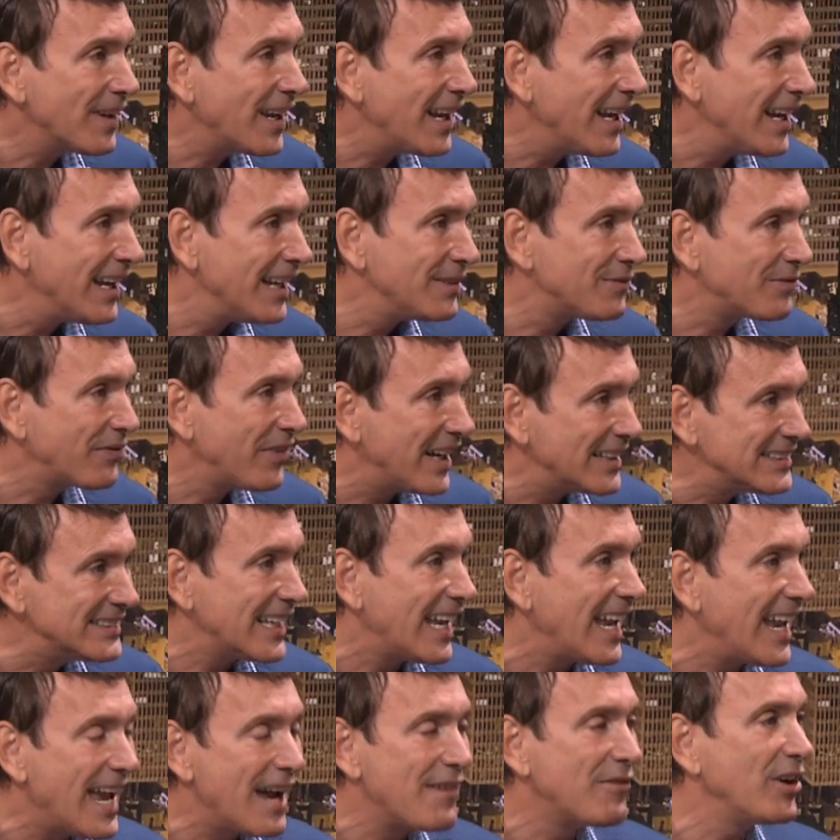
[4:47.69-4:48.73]
it affects
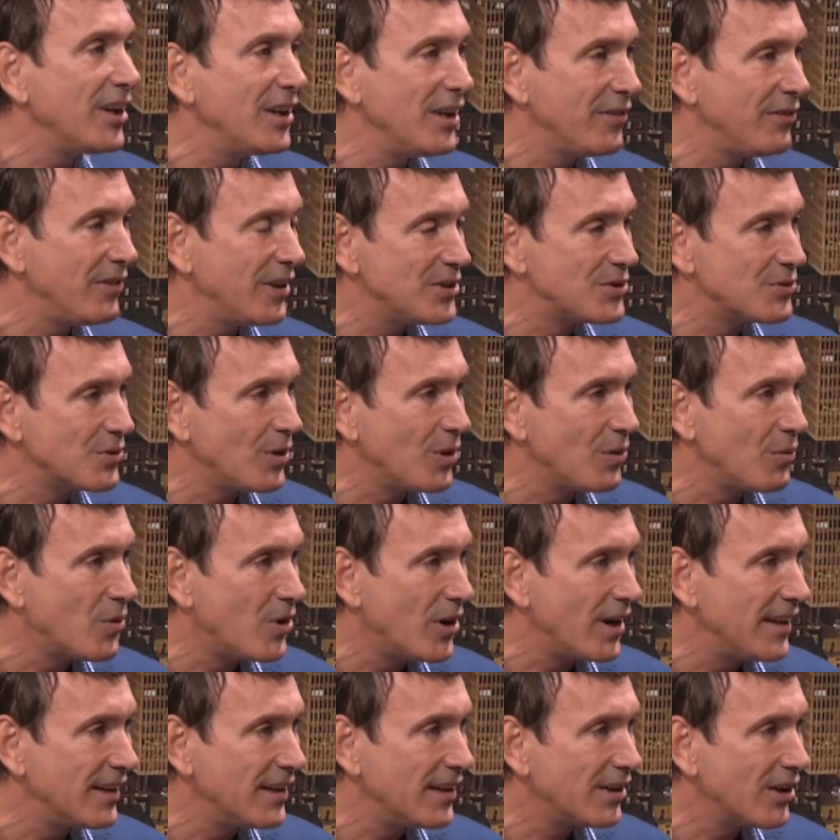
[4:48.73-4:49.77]
every individual
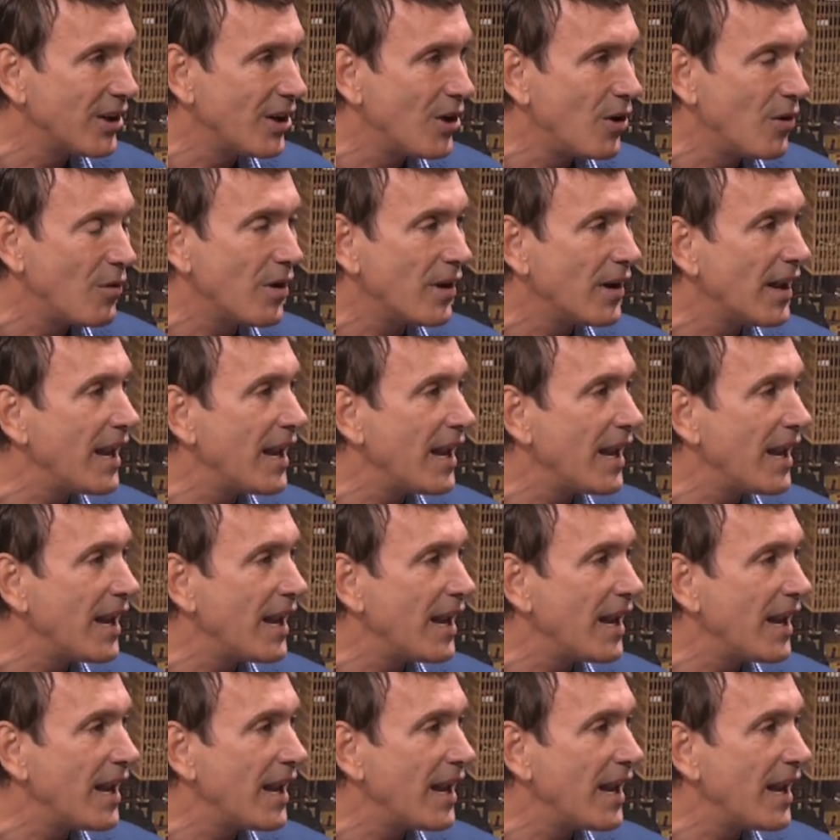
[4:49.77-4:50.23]
one, you know,